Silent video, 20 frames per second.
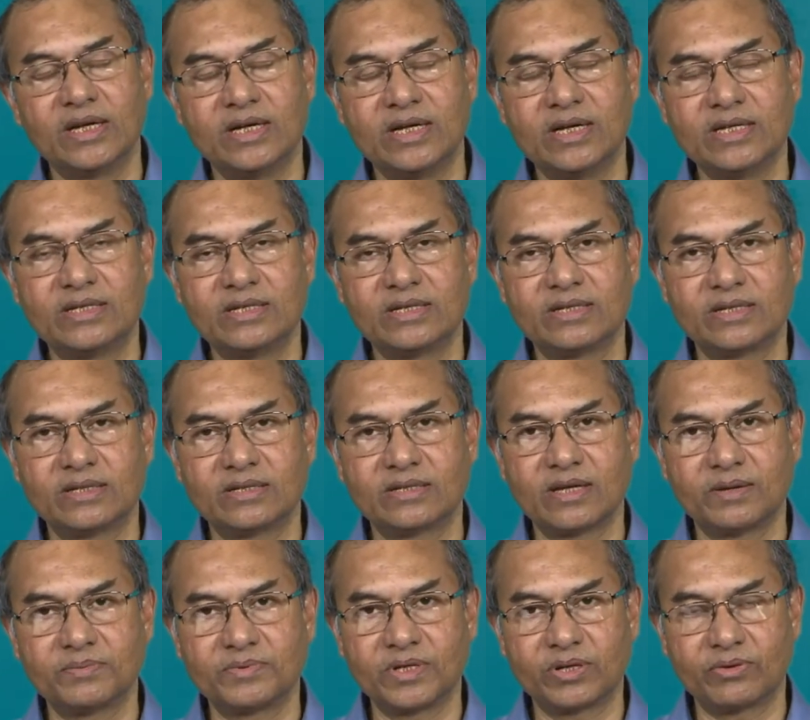decision
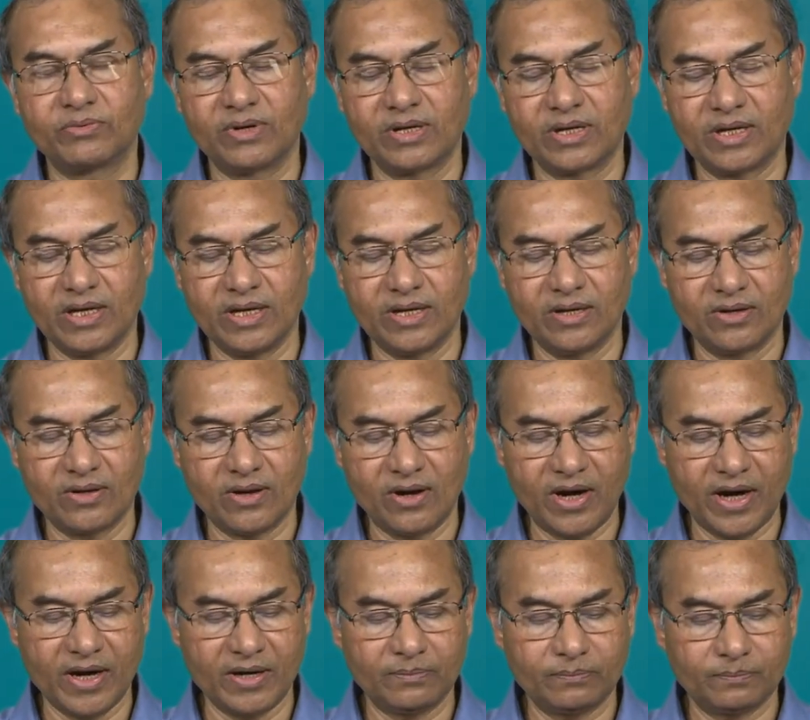subsequently
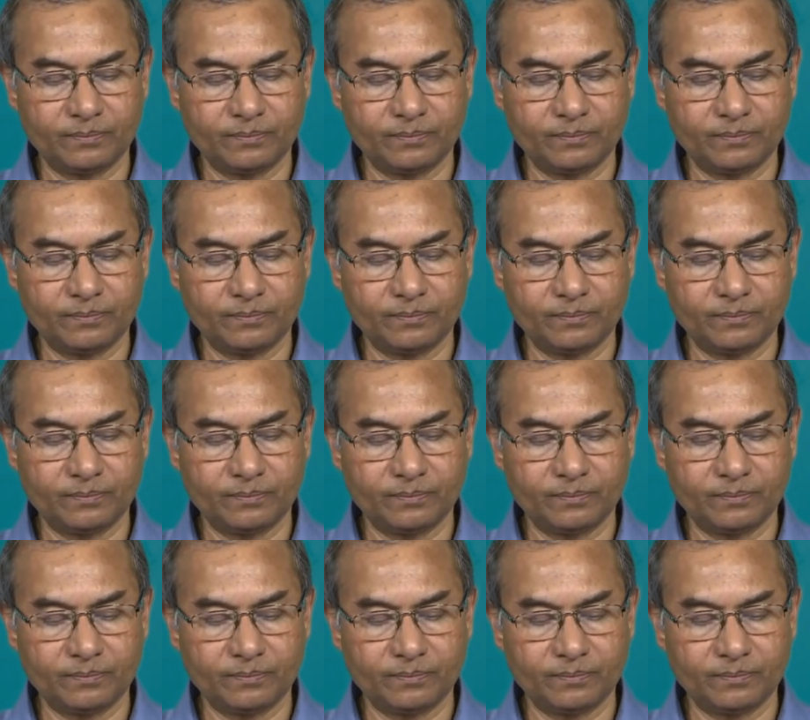alright.